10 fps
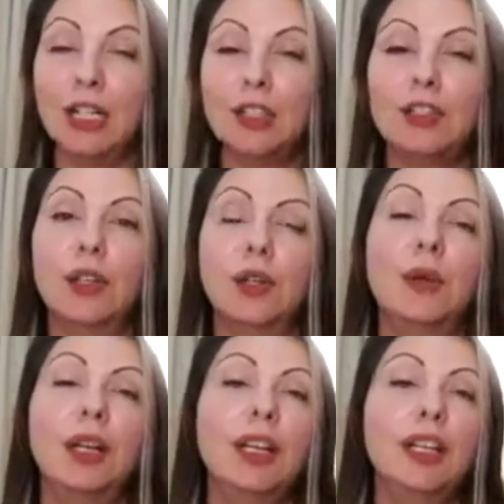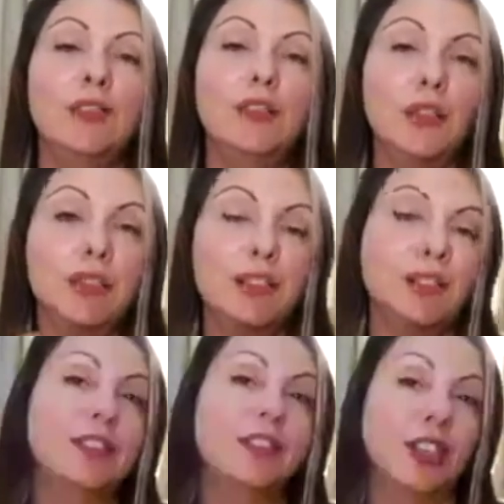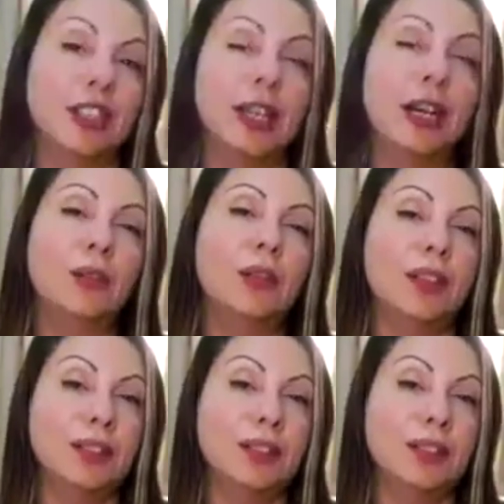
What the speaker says: So if you are still starting out,